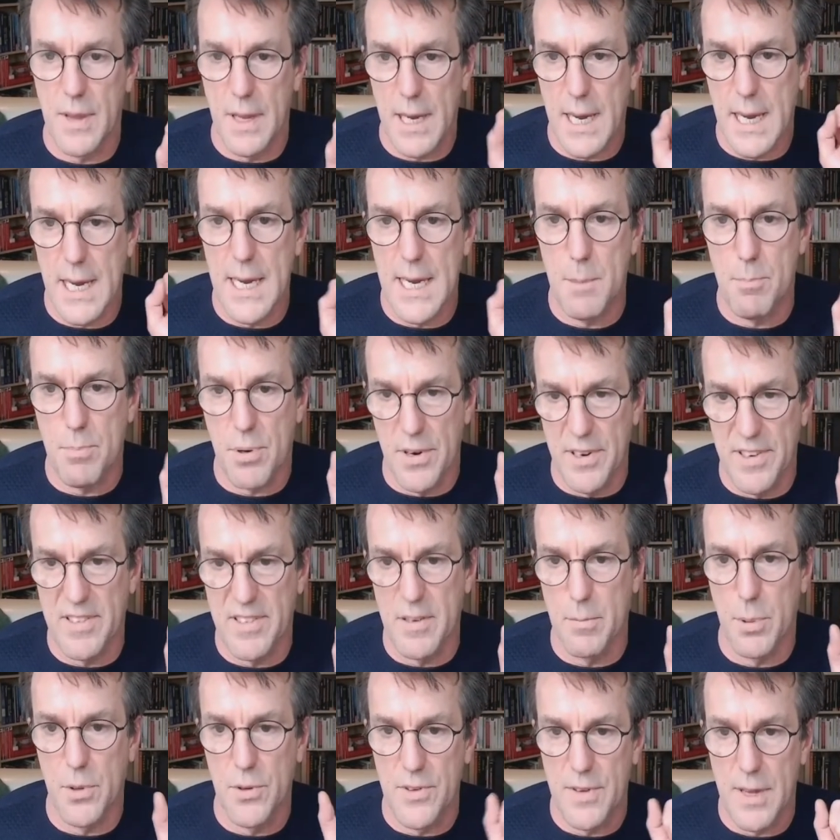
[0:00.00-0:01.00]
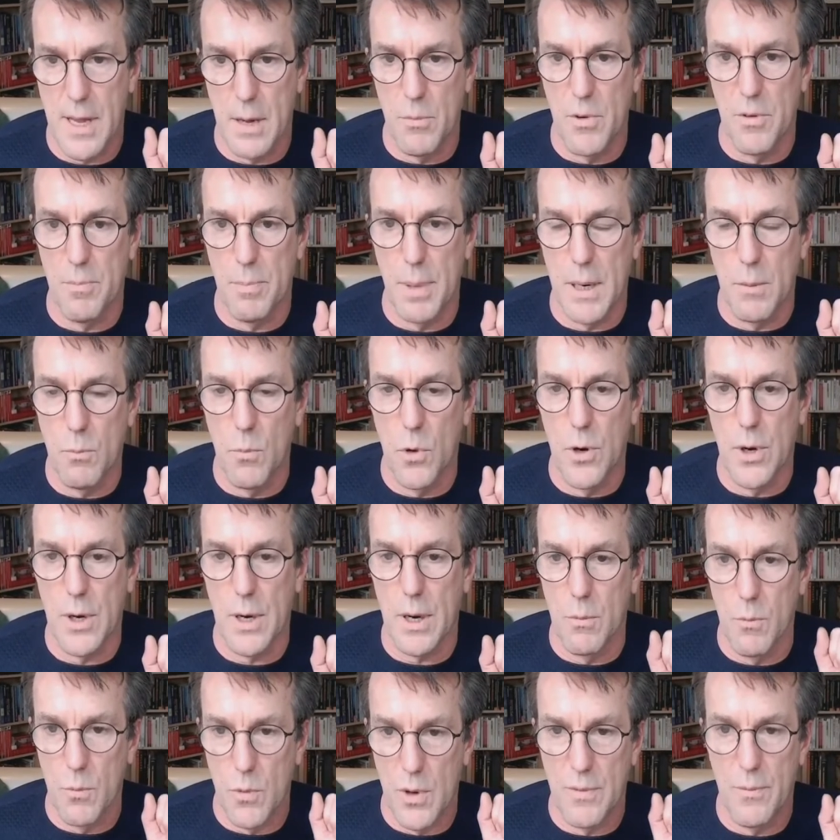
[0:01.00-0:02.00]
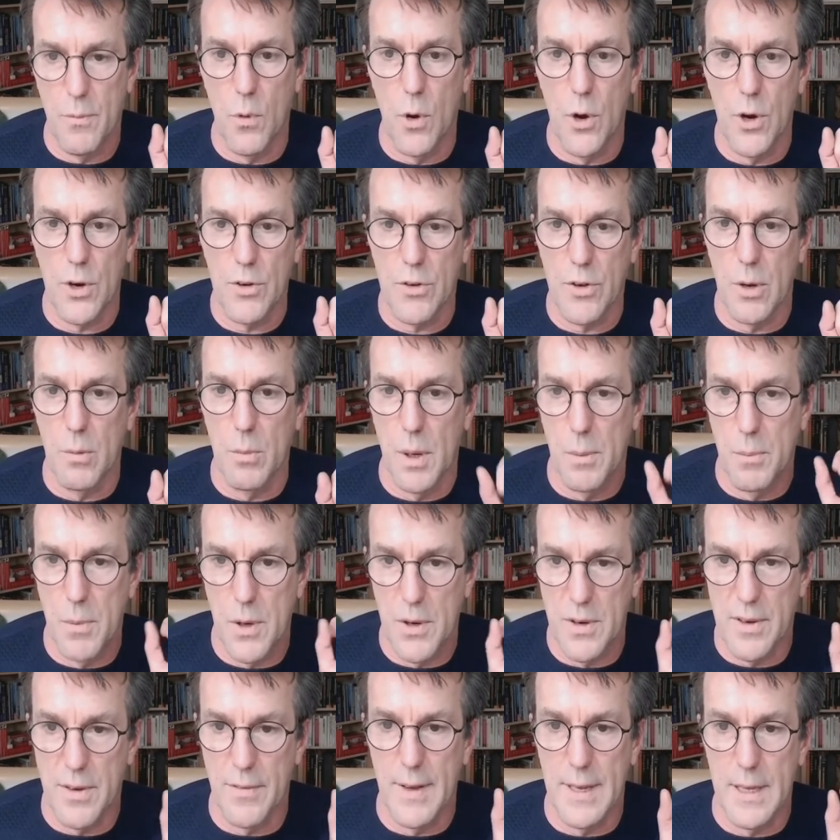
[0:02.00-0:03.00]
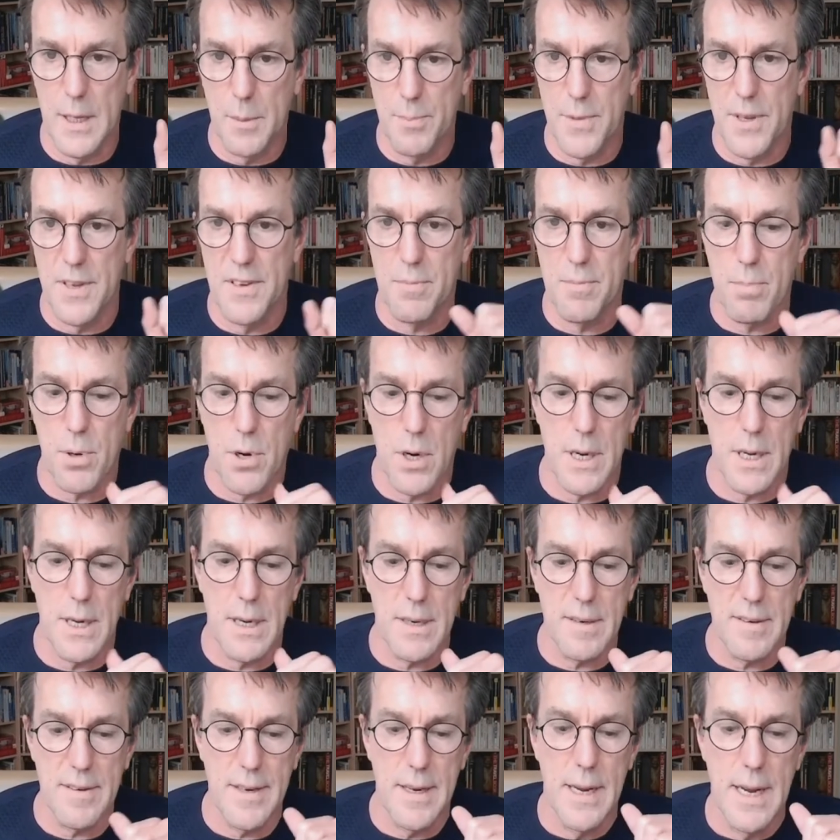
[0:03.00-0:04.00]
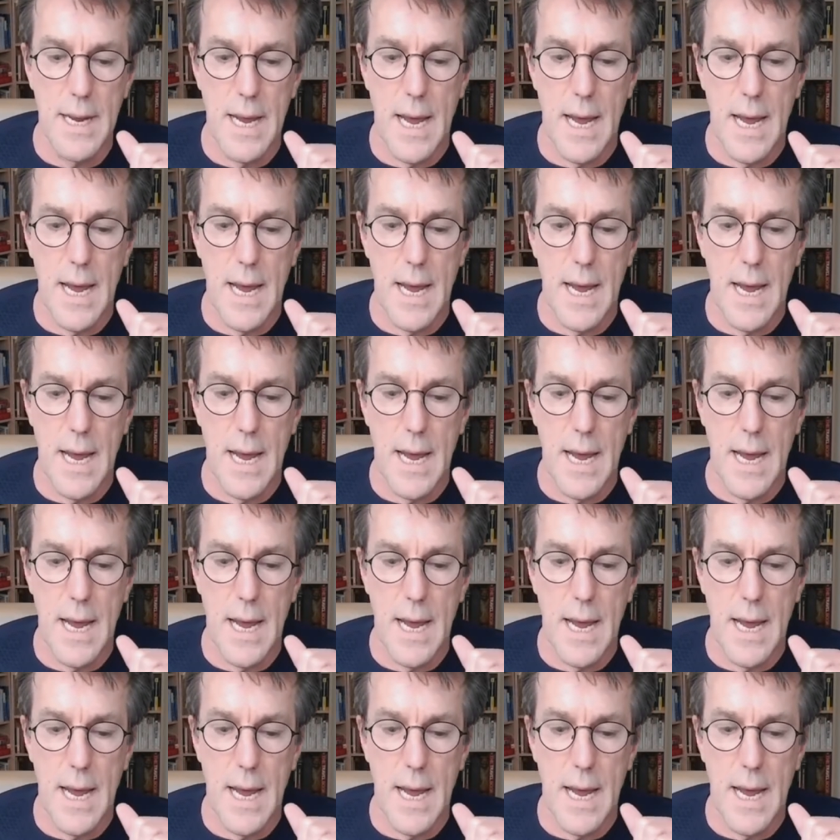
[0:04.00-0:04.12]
key principles that we've worked on when we developed this product.